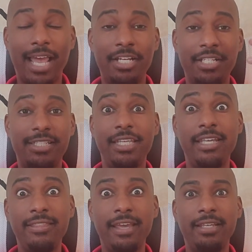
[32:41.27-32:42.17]

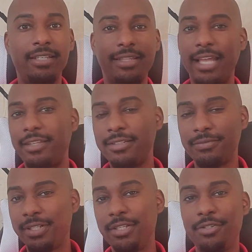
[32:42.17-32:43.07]
seeing things, that
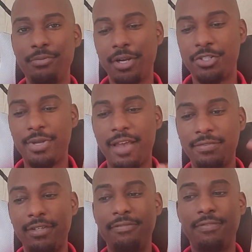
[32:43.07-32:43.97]
doesn't really do much. You
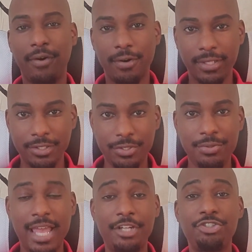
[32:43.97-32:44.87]
have to fall
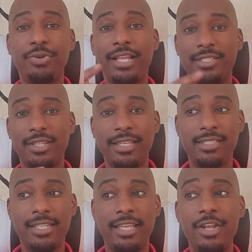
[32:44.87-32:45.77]
into that trance-like
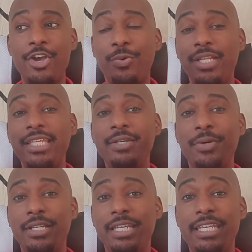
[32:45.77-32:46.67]
state, what
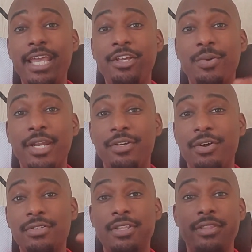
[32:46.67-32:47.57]
E.A. Koetting
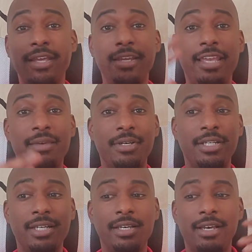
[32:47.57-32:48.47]
calls the theta
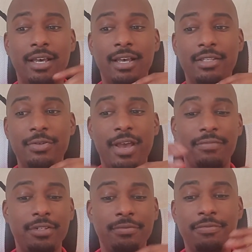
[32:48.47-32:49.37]
gamma. You
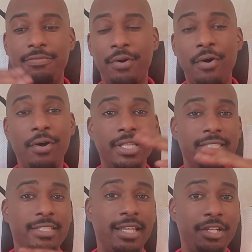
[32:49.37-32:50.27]
have to fall
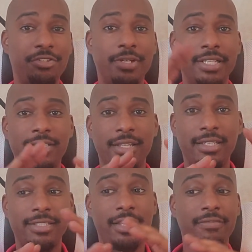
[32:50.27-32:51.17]
into that
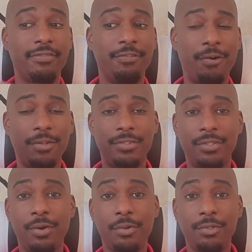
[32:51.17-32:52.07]
trance-like state. You have to fall into
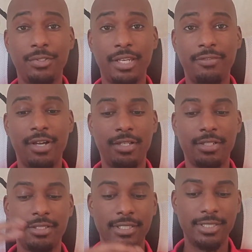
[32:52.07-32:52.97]
the altered state of
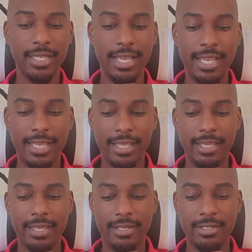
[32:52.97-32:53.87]
consciousness.
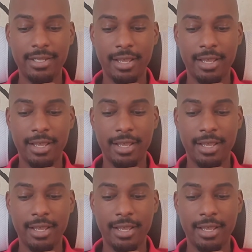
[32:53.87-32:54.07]
And